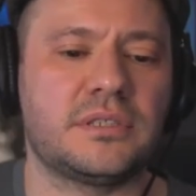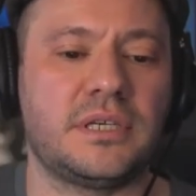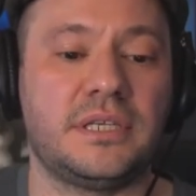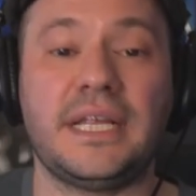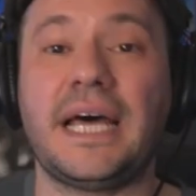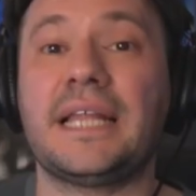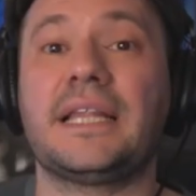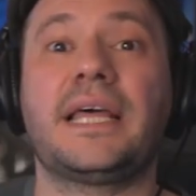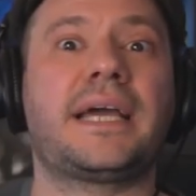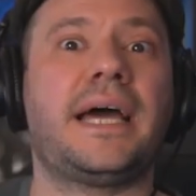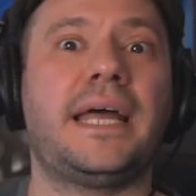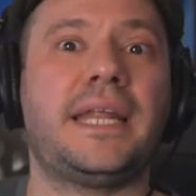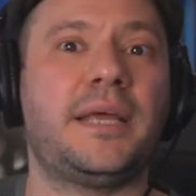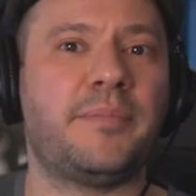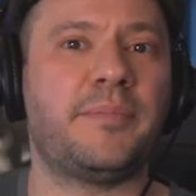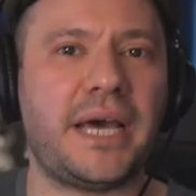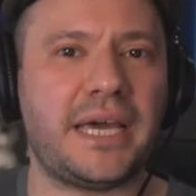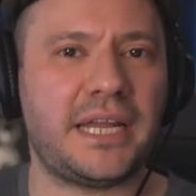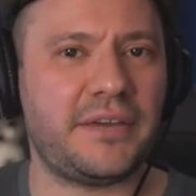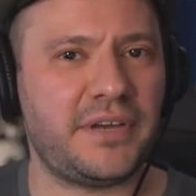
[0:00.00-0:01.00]
And not like I didn't
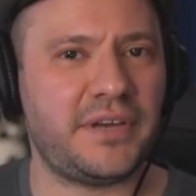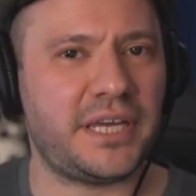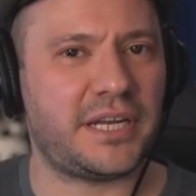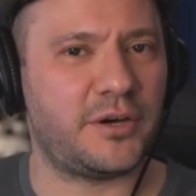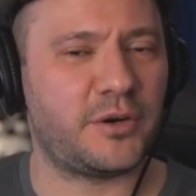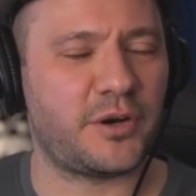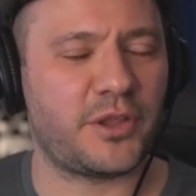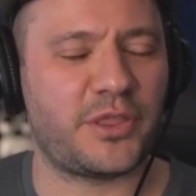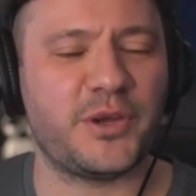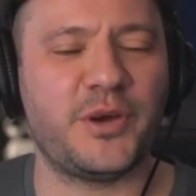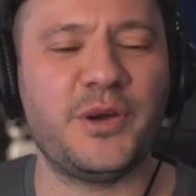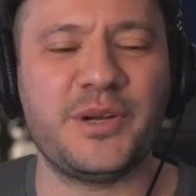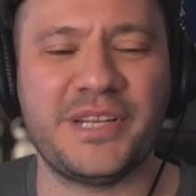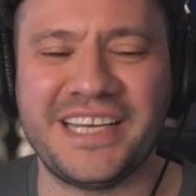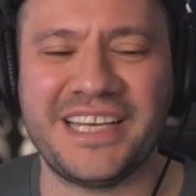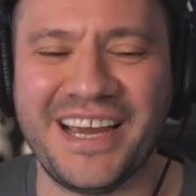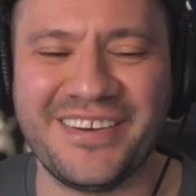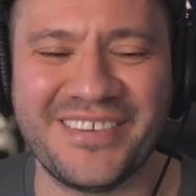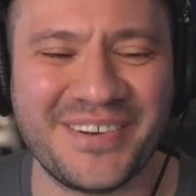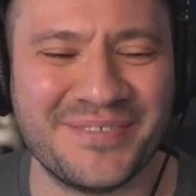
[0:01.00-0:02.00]
buy it heavy at
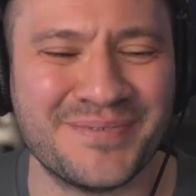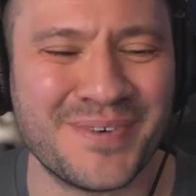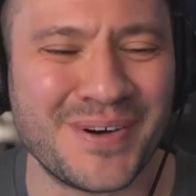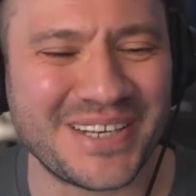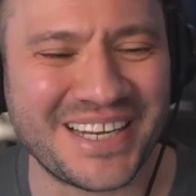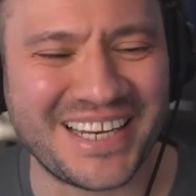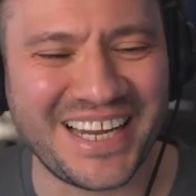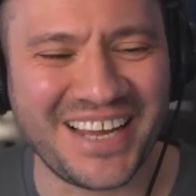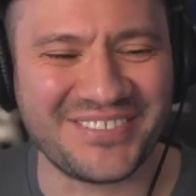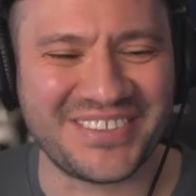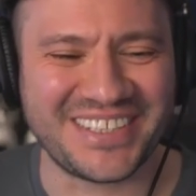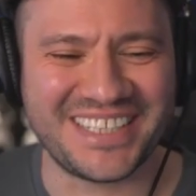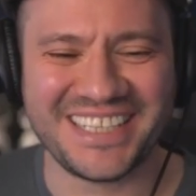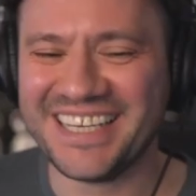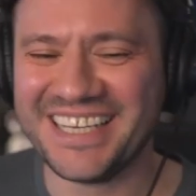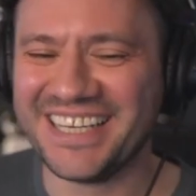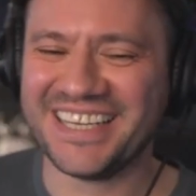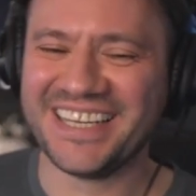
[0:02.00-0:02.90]
130. I already bought it heavy.